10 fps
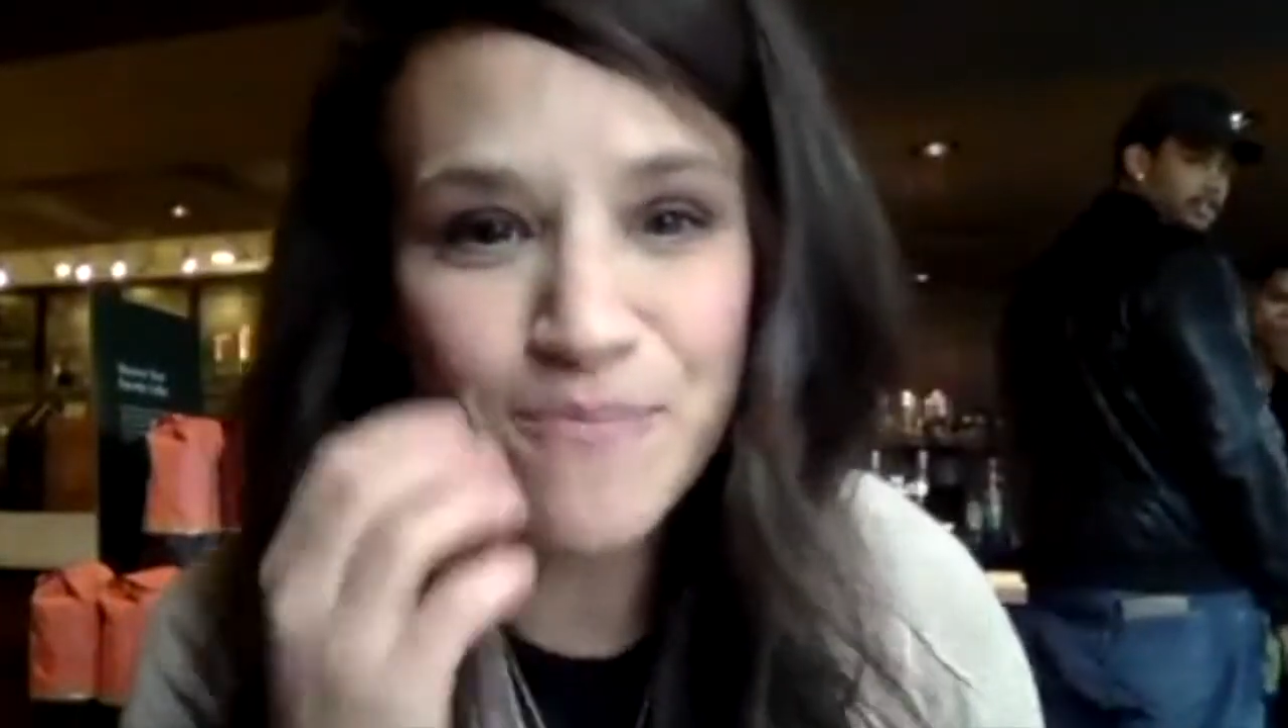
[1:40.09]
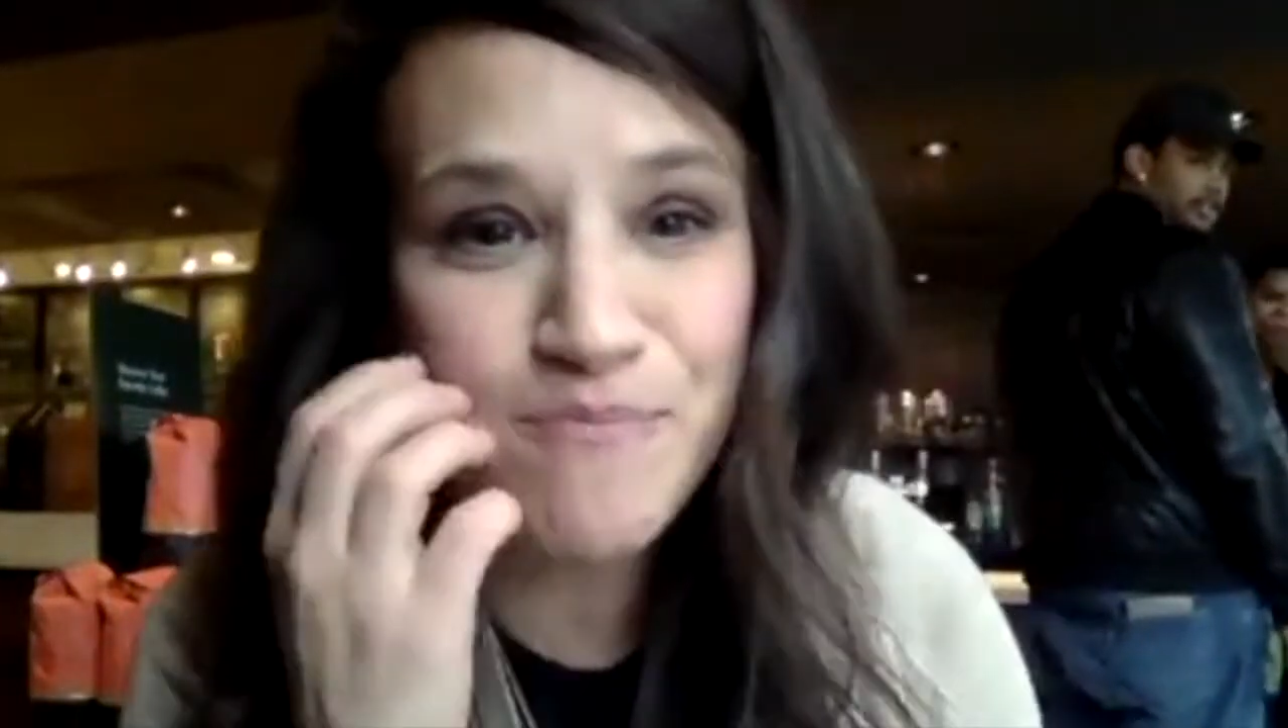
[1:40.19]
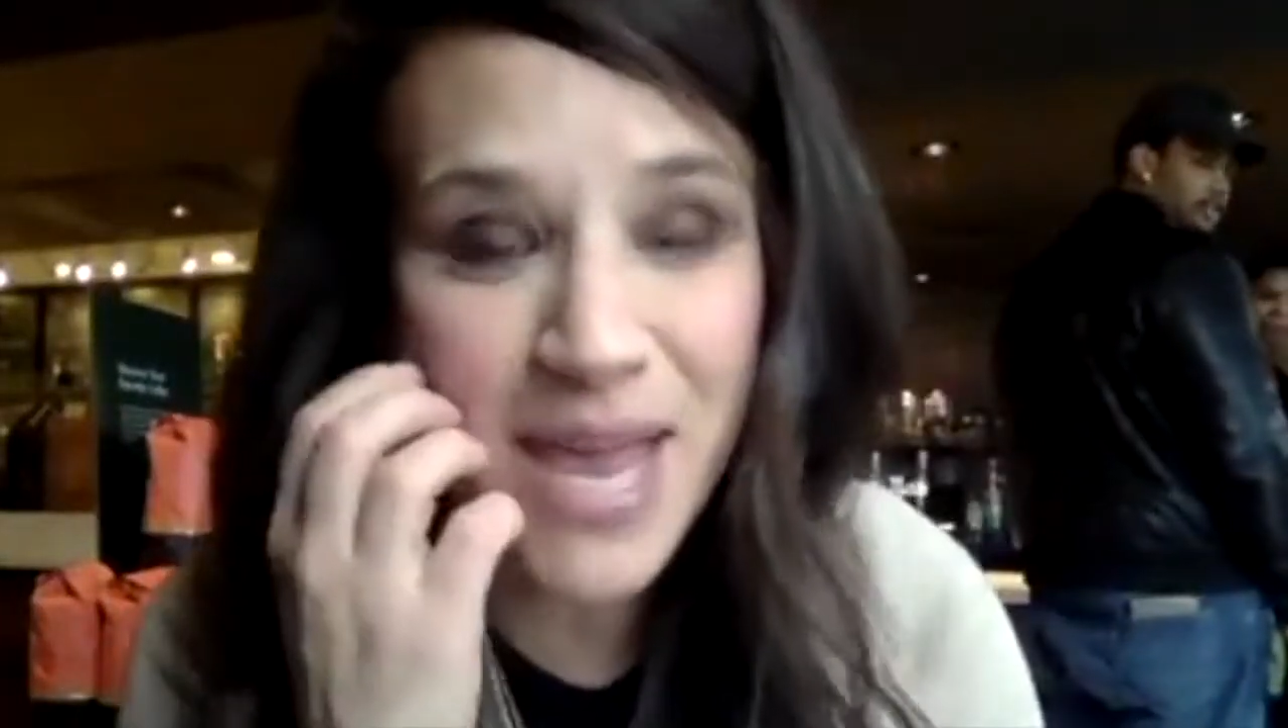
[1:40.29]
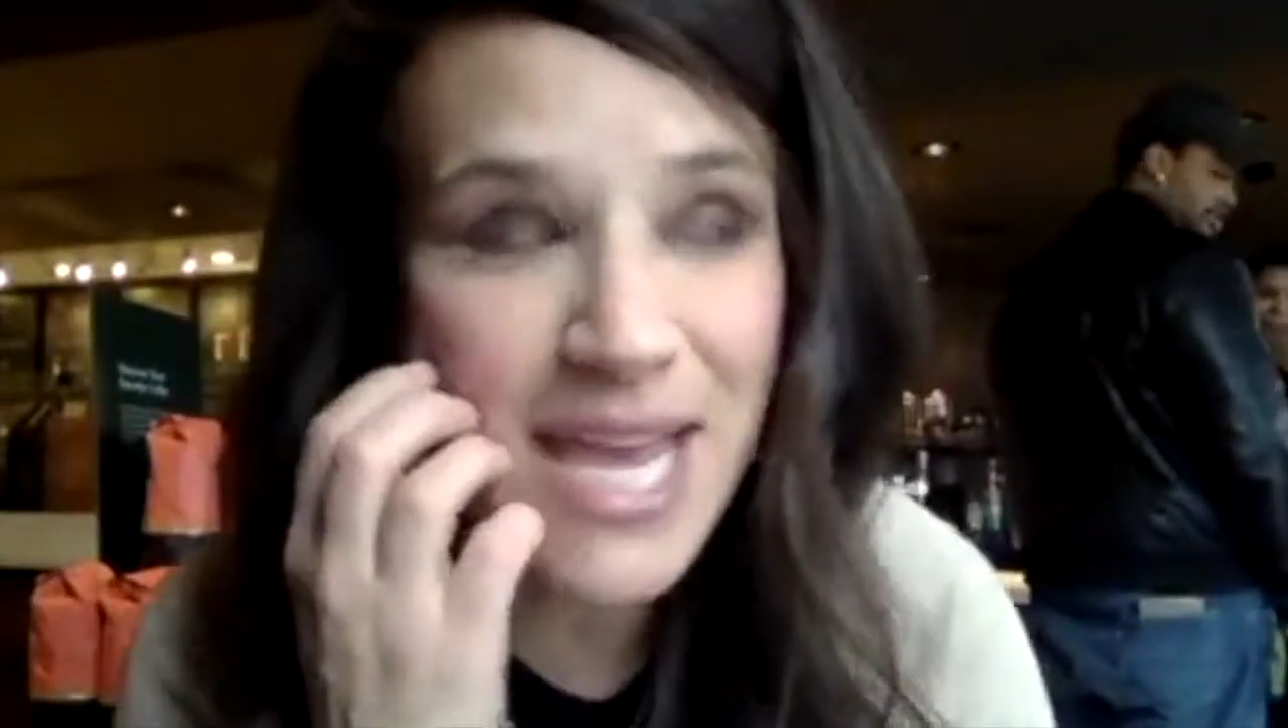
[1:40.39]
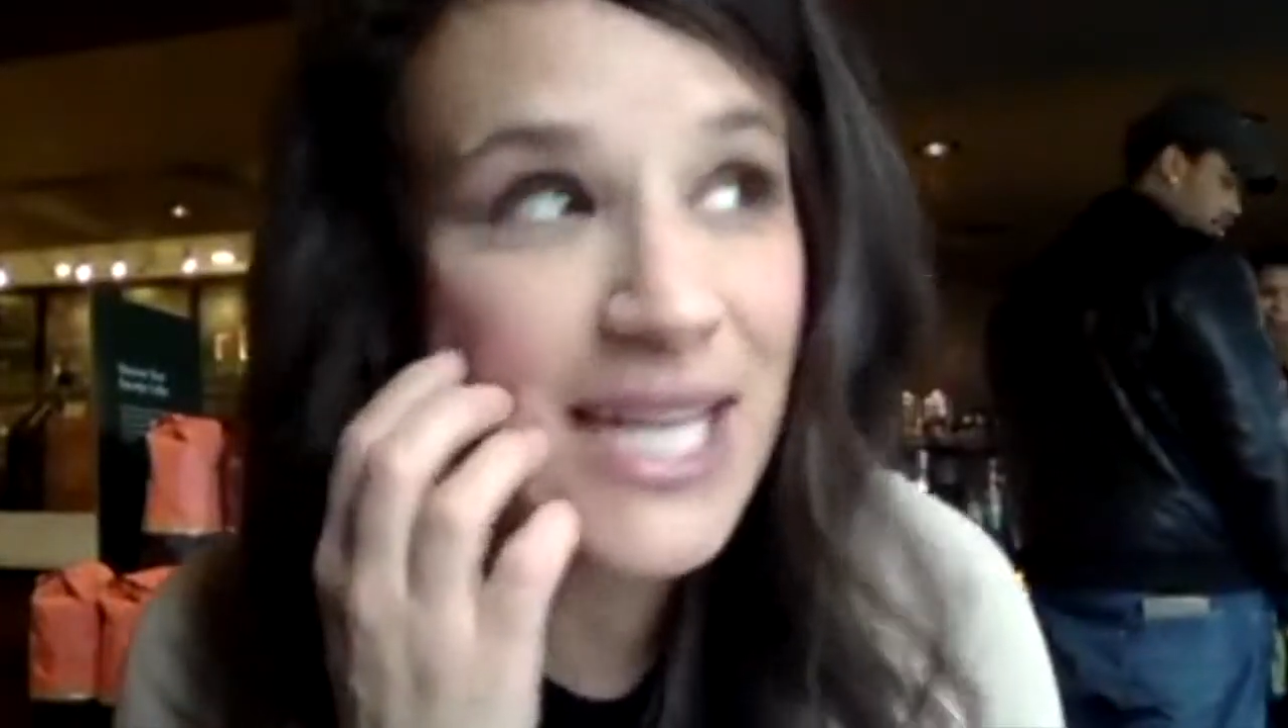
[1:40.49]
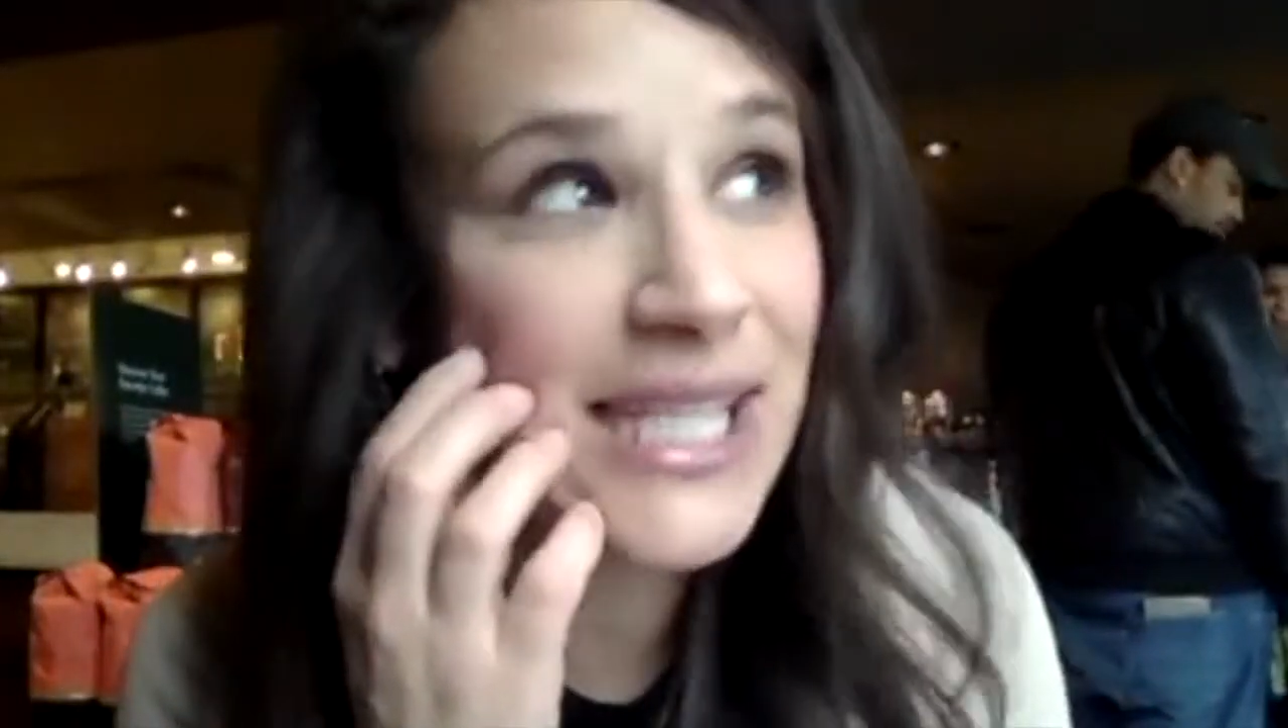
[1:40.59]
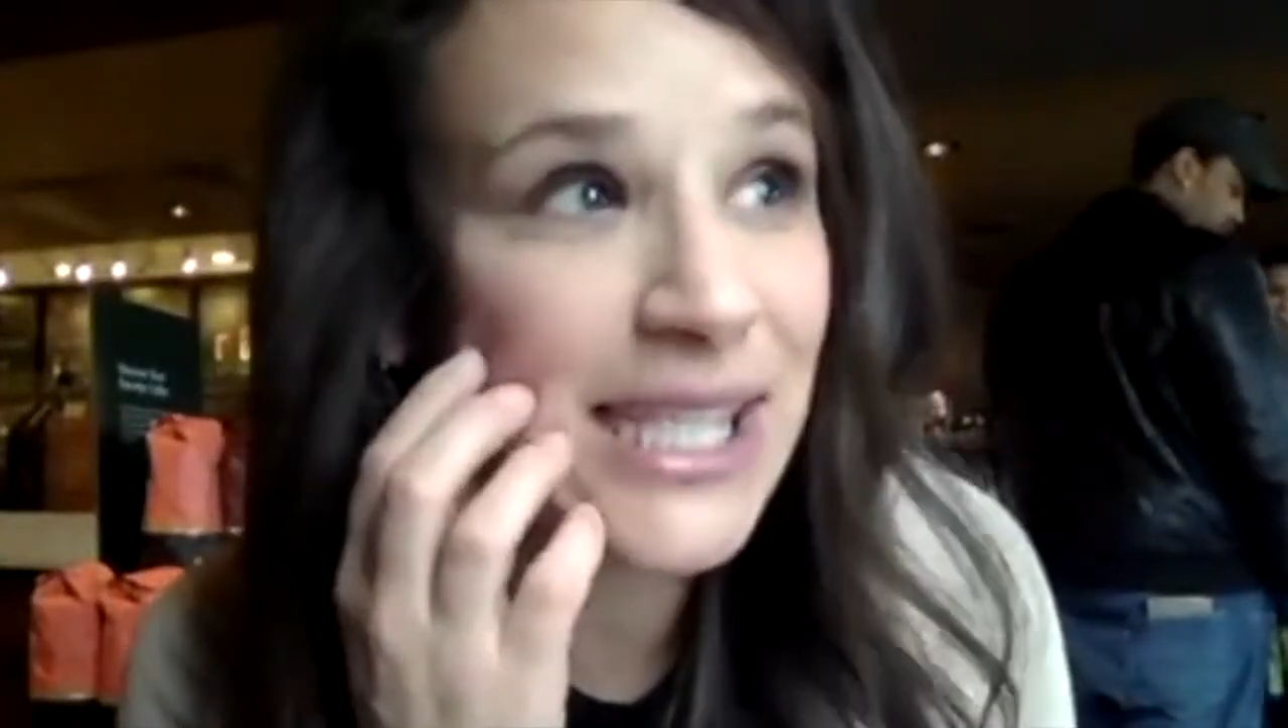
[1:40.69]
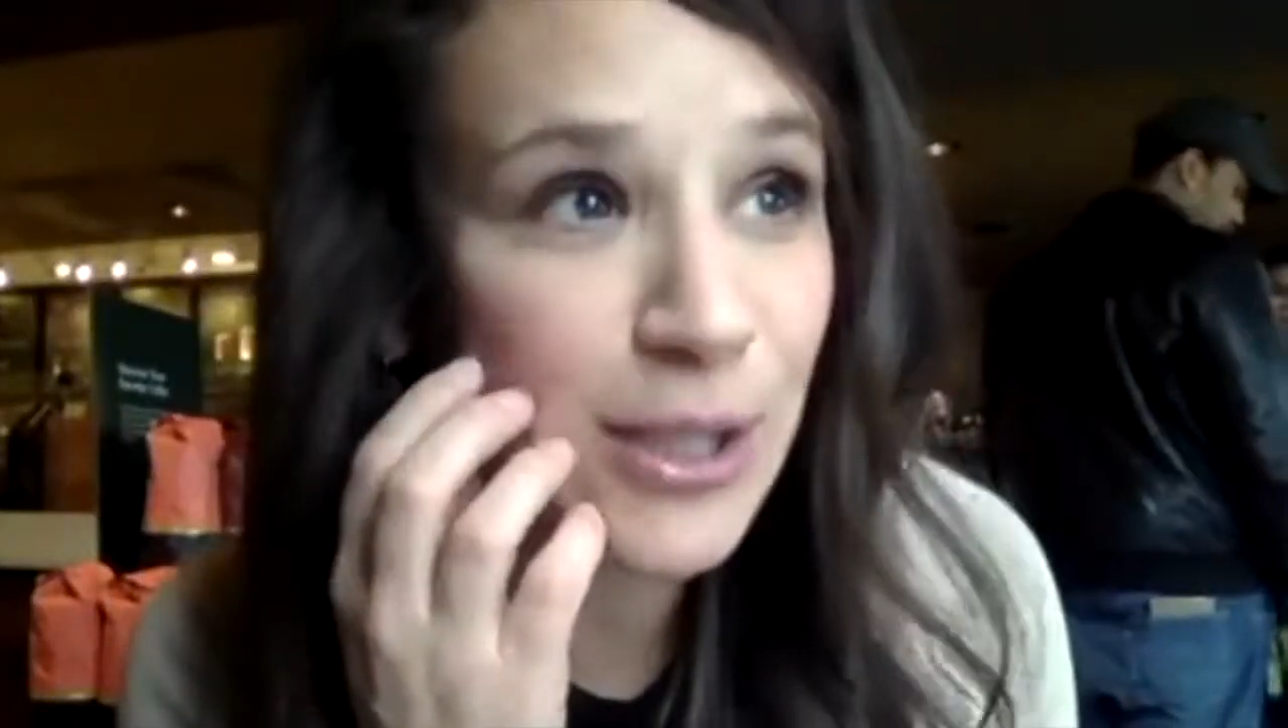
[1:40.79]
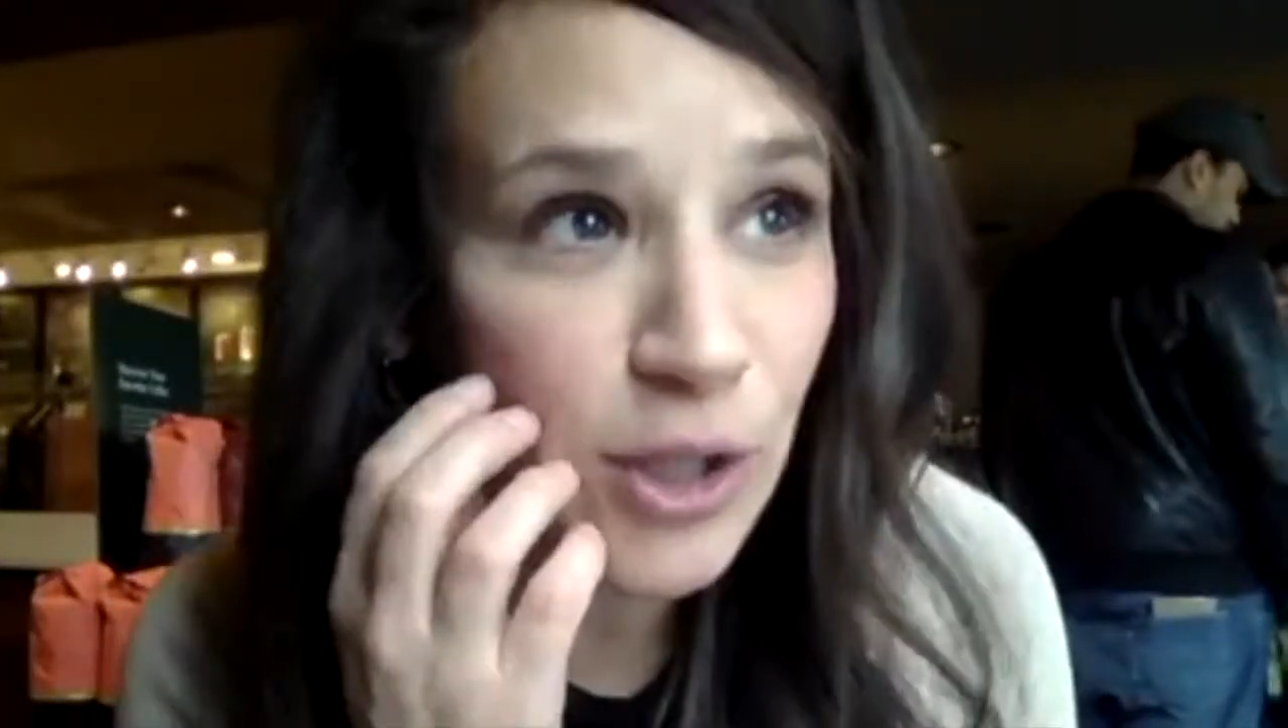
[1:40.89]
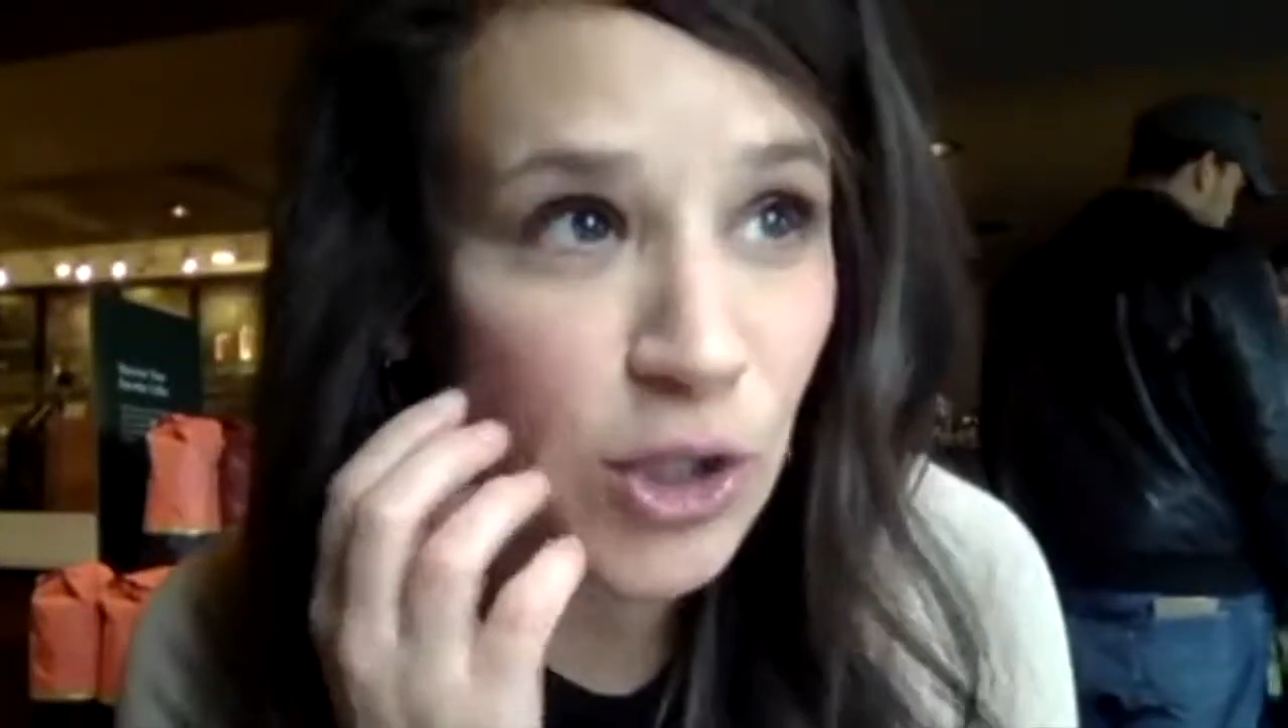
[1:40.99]

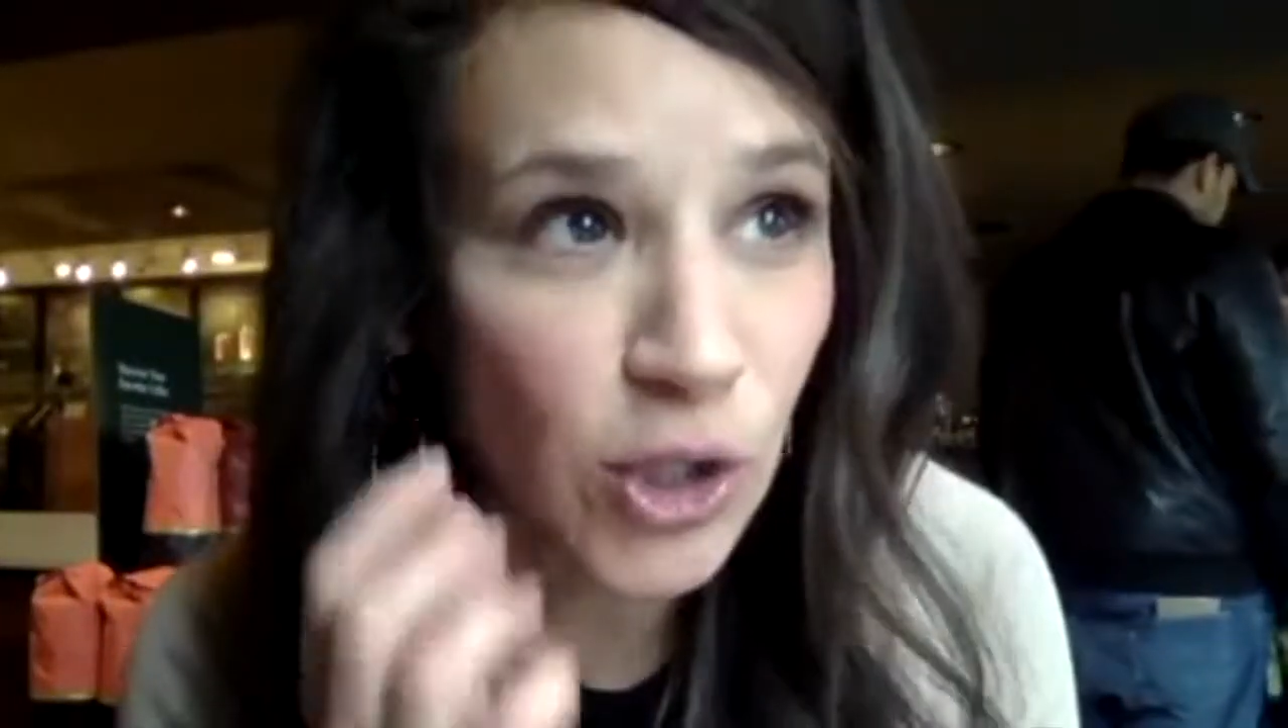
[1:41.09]
makes